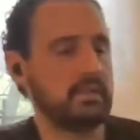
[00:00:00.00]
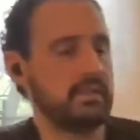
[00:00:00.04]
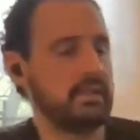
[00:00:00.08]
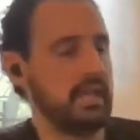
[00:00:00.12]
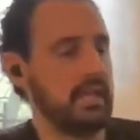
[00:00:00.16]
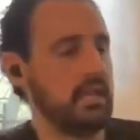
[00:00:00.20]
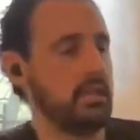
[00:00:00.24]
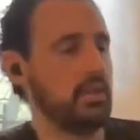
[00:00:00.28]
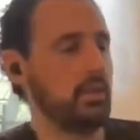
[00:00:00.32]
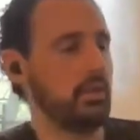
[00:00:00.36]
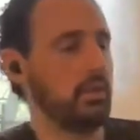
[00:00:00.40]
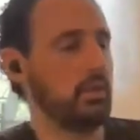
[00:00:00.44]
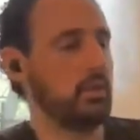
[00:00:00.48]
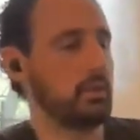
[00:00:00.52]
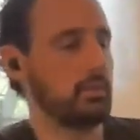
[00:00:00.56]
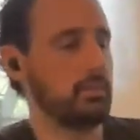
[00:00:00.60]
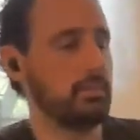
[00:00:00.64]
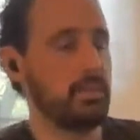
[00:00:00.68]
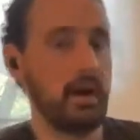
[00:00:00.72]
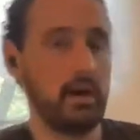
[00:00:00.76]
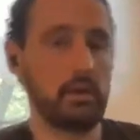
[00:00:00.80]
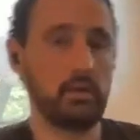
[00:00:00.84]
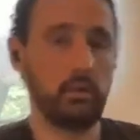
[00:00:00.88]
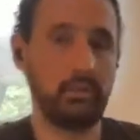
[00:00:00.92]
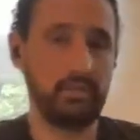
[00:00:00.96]
take your
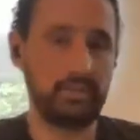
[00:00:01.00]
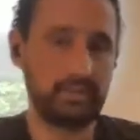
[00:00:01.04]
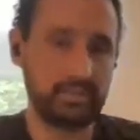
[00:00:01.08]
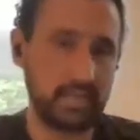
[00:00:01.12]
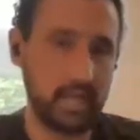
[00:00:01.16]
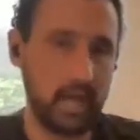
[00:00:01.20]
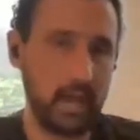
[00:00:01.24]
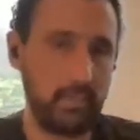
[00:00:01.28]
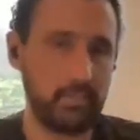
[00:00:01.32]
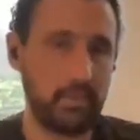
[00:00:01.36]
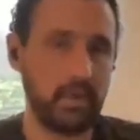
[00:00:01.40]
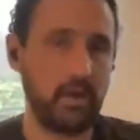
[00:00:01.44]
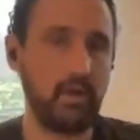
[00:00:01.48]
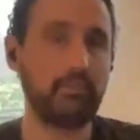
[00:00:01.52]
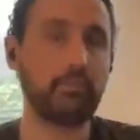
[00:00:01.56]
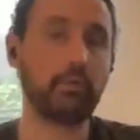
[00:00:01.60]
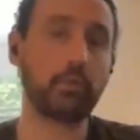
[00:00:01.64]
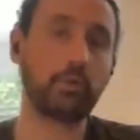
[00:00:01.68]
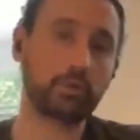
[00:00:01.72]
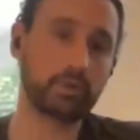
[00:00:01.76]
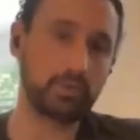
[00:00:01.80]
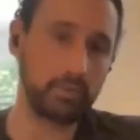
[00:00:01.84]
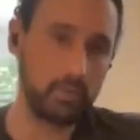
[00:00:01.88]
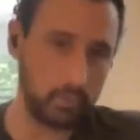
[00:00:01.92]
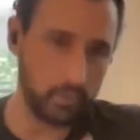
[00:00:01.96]
bottle with the top off
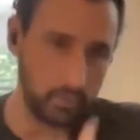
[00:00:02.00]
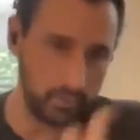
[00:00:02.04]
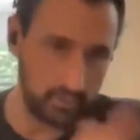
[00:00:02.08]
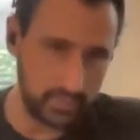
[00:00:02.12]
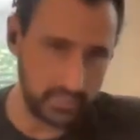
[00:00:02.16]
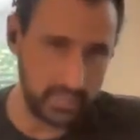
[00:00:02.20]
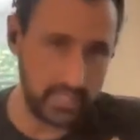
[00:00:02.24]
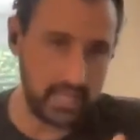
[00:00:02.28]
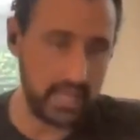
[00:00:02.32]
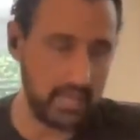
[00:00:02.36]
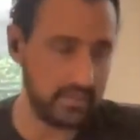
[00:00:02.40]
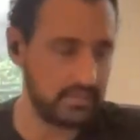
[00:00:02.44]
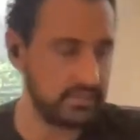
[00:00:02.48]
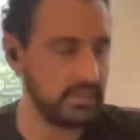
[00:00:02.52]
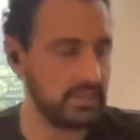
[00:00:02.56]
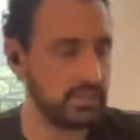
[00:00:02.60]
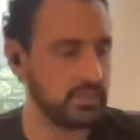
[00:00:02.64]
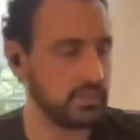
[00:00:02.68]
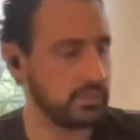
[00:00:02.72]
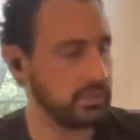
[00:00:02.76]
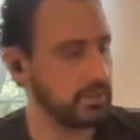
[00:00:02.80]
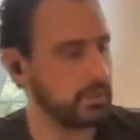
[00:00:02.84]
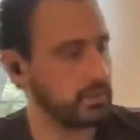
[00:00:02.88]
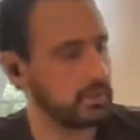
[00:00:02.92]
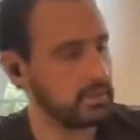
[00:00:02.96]
or decant
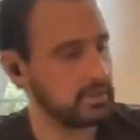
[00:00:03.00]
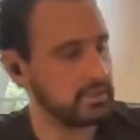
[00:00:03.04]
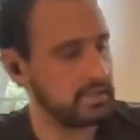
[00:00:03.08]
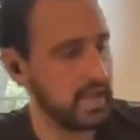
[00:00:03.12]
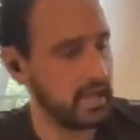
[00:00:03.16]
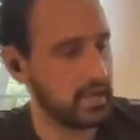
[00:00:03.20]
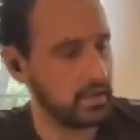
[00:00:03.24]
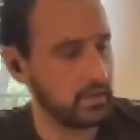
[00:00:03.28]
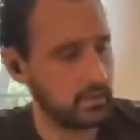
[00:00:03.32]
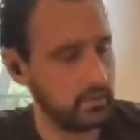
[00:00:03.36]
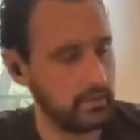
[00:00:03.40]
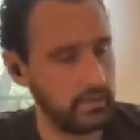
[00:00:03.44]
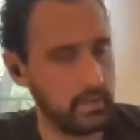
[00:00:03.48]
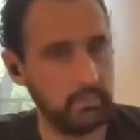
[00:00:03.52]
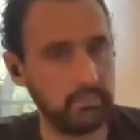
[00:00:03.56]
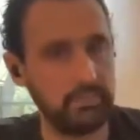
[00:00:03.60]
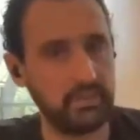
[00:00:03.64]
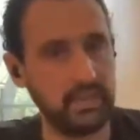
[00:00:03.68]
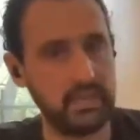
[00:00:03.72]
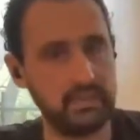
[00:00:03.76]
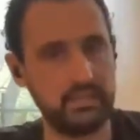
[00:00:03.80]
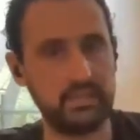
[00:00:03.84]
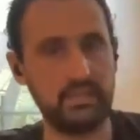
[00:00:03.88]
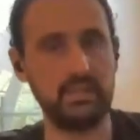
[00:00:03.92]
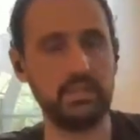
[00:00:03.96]
into a new container and
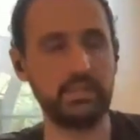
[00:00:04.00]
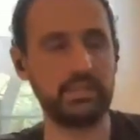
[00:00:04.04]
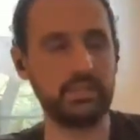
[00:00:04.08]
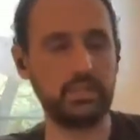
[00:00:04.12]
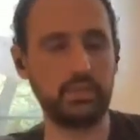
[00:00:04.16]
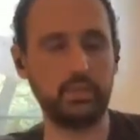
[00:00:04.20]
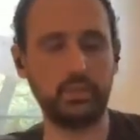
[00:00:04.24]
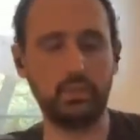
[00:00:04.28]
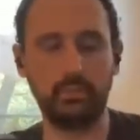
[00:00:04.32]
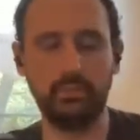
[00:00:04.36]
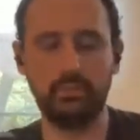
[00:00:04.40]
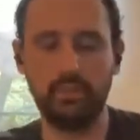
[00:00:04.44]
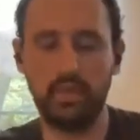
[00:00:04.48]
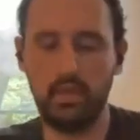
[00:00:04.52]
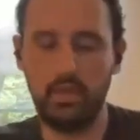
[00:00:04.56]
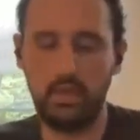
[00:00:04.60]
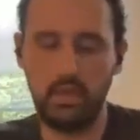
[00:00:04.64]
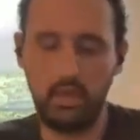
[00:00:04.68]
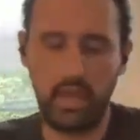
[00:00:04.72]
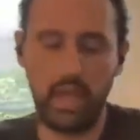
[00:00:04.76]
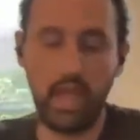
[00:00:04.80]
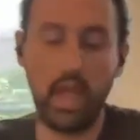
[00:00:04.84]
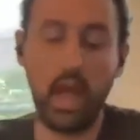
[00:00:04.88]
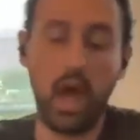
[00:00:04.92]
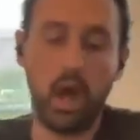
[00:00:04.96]
place it into
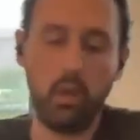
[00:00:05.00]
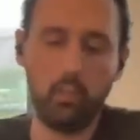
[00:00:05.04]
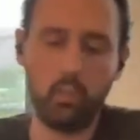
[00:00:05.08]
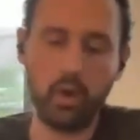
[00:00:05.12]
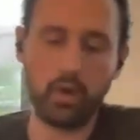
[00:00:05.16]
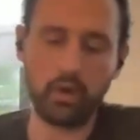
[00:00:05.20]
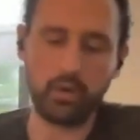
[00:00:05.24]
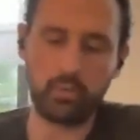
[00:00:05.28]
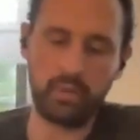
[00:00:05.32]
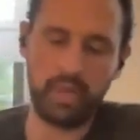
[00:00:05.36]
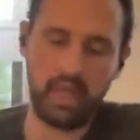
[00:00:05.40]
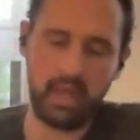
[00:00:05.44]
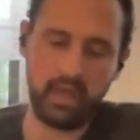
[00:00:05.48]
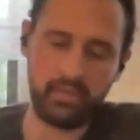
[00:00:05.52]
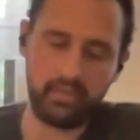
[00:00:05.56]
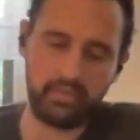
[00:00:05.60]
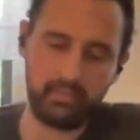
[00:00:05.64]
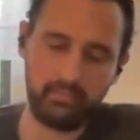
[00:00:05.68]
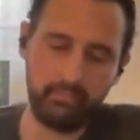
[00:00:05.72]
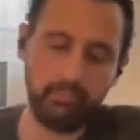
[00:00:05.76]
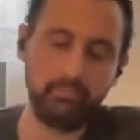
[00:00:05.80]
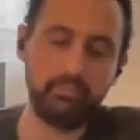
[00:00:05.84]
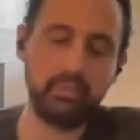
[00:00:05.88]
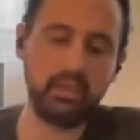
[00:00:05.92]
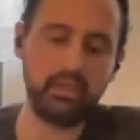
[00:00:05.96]
a hot water bath,
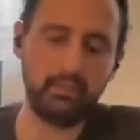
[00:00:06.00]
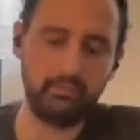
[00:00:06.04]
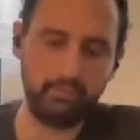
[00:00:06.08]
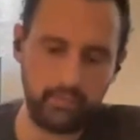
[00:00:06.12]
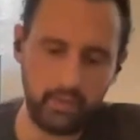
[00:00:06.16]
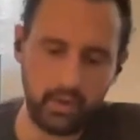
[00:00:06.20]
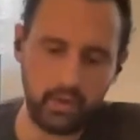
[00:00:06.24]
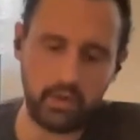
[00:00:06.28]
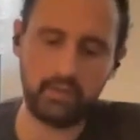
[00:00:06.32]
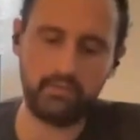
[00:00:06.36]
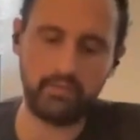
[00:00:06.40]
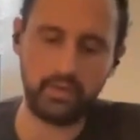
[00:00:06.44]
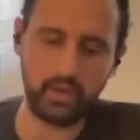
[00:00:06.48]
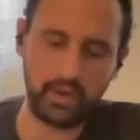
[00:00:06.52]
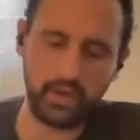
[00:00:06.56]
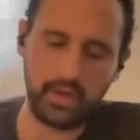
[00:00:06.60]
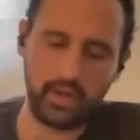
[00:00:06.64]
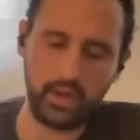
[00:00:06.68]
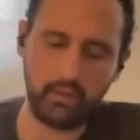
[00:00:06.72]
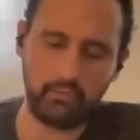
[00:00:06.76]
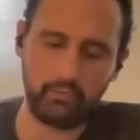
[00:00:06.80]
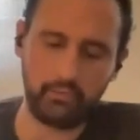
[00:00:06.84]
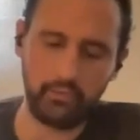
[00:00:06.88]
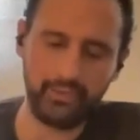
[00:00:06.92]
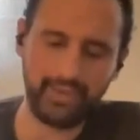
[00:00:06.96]
being very, very
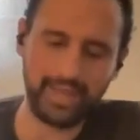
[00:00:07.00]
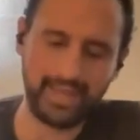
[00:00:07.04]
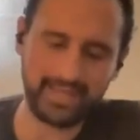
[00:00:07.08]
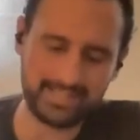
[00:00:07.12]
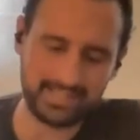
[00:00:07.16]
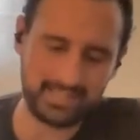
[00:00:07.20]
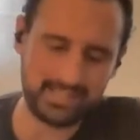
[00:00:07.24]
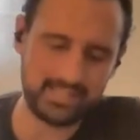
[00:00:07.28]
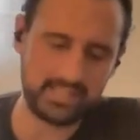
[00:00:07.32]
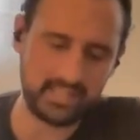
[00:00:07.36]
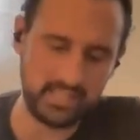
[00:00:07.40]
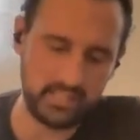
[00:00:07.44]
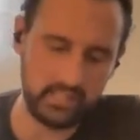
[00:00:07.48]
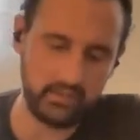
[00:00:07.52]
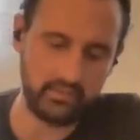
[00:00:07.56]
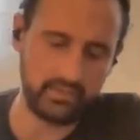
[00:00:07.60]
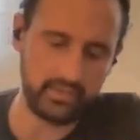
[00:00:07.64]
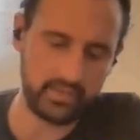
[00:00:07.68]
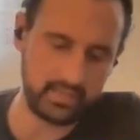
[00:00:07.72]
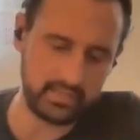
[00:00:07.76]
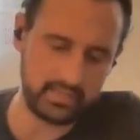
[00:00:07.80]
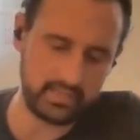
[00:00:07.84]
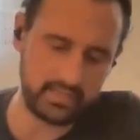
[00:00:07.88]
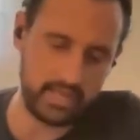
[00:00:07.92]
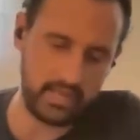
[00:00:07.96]
careful not to seal the
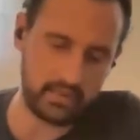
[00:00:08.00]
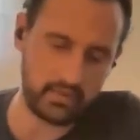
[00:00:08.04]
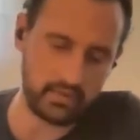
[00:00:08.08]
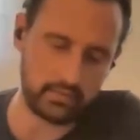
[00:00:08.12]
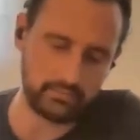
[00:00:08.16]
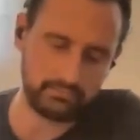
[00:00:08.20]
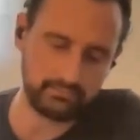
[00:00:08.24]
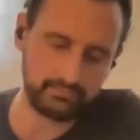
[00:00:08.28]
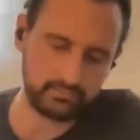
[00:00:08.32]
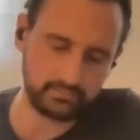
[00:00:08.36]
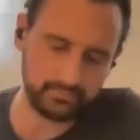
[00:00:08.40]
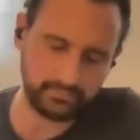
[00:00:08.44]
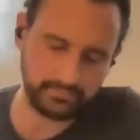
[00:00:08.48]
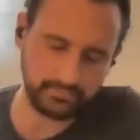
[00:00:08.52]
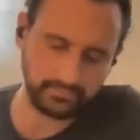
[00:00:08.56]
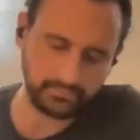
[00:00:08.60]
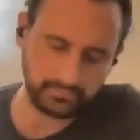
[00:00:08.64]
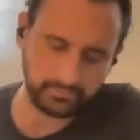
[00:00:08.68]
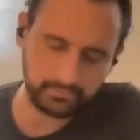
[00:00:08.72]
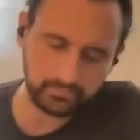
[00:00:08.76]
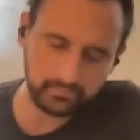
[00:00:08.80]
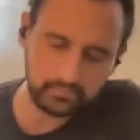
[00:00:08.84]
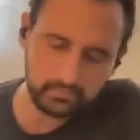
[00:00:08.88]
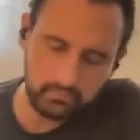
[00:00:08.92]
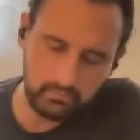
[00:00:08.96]
container
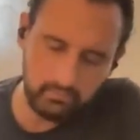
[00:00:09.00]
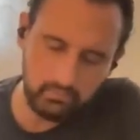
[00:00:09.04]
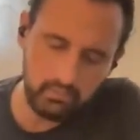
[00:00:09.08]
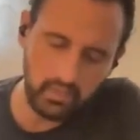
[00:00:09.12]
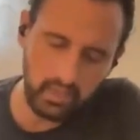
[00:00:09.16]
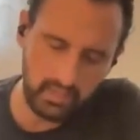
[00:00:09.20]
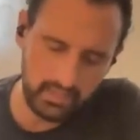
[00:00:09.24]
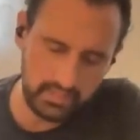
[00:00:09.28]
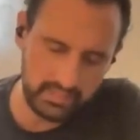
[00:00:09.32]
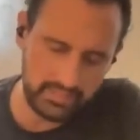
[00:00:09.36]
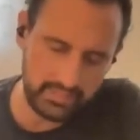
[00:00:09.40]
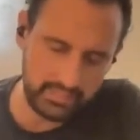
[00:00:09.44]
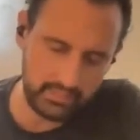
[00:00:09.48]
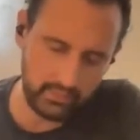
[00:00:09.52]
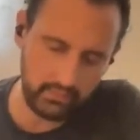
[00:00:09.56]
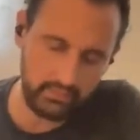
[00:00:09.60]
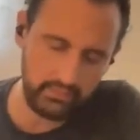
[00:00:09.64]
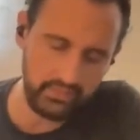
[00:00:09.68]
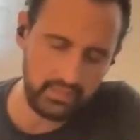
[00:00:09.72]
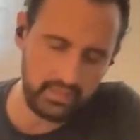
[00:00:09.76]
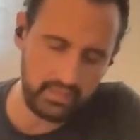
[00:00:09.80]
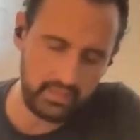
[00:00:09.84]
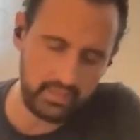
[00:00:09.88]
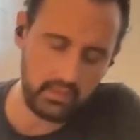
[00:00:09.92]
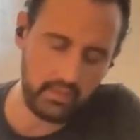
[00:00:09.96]
until
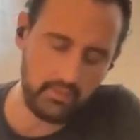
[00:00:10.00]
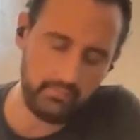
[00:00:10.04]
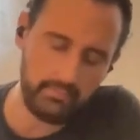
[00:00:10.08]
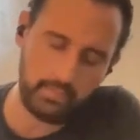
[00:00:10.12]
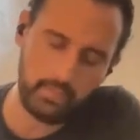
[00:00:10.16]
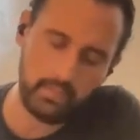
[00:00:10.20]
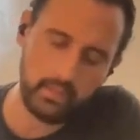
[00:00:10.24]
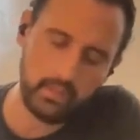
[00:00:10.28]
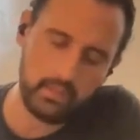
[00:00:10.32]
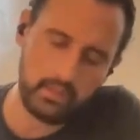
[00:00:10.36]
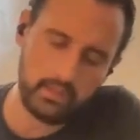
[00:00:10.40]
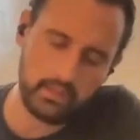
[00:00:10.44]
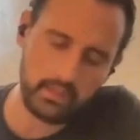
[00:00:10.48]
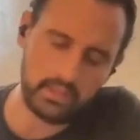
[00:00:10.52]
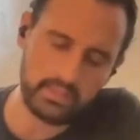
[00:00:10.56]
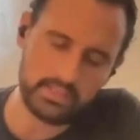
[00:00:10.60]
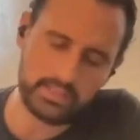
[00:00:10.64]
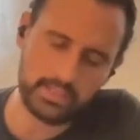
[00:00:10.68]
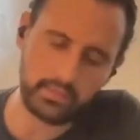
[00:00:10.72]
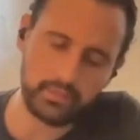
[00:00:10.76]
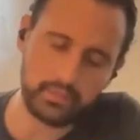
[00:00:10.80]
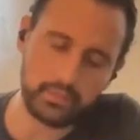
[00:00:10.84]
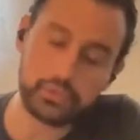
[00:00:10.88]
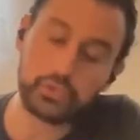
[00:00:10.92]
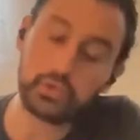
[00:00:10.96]
the
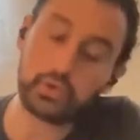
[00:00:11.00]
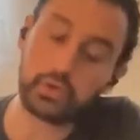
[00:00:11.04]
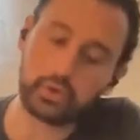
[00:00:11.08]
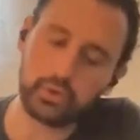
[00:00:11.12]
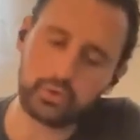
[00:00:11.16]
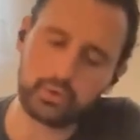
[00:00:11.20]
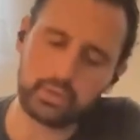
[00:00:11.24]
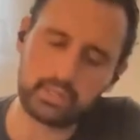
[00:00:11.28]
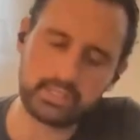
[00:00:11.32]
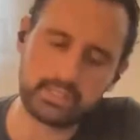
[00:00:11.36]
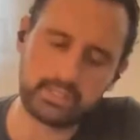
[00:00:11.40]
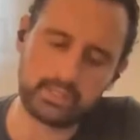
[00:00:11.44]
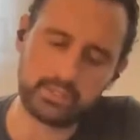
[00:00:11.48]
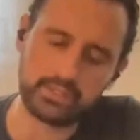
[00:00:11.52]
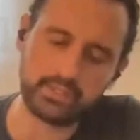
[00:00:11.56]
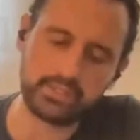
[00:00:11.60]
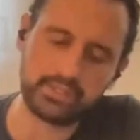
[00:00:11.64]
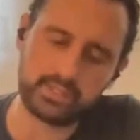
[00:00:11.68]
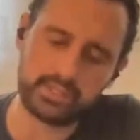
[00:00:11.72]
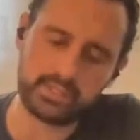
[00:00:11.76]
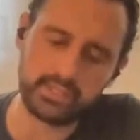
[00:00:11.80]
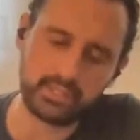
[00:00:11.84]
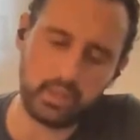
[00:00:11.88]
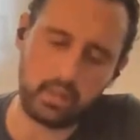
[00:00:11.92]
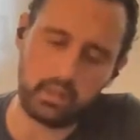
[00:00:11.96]
sugar crystals
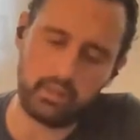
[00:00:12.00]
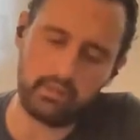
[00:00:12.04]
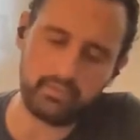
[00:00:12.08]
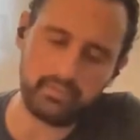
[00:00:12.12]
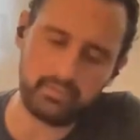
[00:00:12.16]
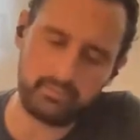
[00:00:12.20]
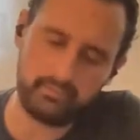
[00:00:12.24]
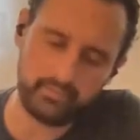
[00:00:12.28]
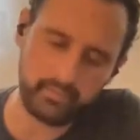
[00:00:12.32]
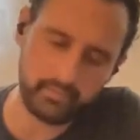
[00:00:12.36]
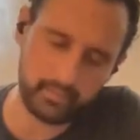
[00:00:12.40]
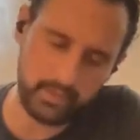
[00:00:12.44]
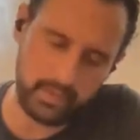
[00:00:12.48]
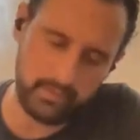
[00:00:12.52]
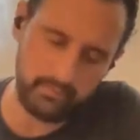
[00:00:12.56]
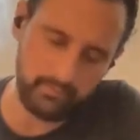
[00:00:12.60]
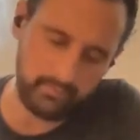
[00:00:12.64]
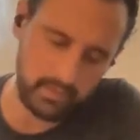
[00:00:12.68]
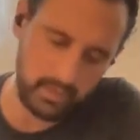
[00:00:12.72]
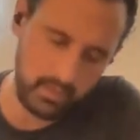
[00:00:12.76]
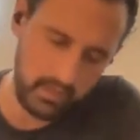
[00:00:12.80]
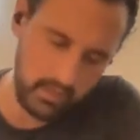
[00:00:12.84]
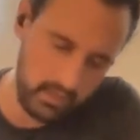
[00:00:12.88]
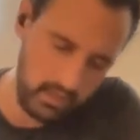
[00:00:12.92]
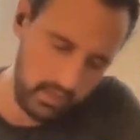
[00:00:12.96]
dissolve, right?
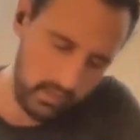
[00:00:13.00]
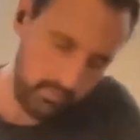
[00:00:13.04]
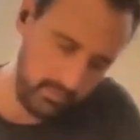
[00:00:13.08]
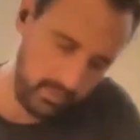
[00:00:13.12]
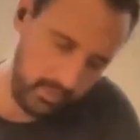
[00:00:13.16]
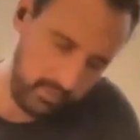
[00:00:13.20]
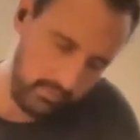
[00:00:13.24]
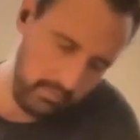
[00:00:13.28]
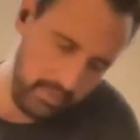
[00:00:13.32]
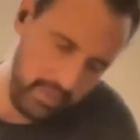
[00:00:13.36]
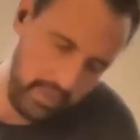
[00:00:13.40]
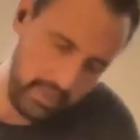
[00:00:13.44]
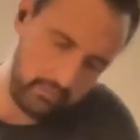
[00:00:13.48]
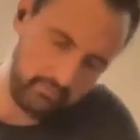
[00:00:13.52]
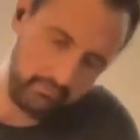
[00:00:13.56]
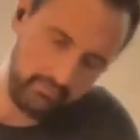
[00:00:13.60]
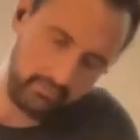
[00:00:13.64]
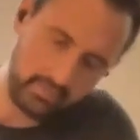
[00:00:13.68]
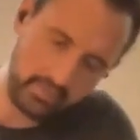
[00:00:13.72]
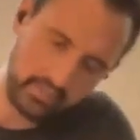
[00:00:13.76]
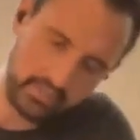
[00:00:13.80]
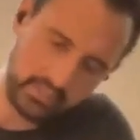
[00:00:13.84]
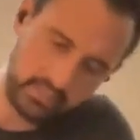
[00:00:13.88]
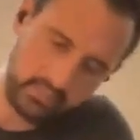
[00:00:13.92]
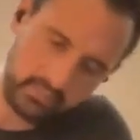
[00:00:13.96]
But man,
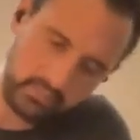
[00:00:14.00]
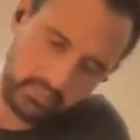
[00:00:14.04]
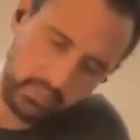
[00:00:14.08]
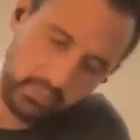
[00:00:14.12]
this is